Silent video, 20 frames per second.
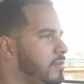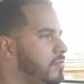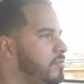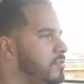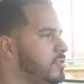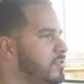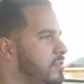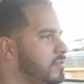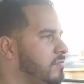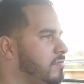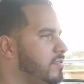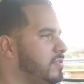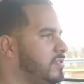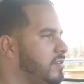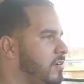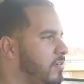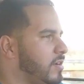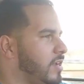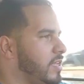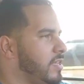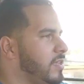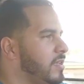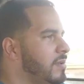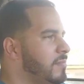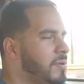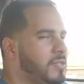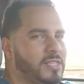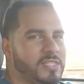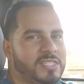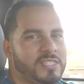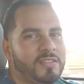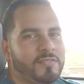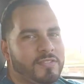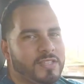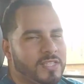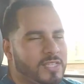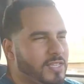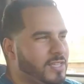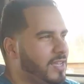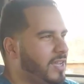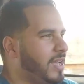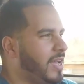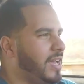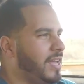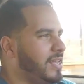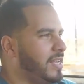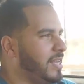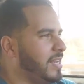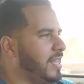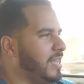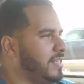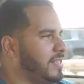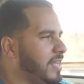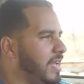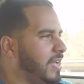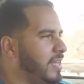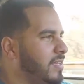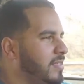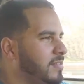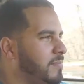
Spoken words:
was all right. But the CVT, I didn't like that.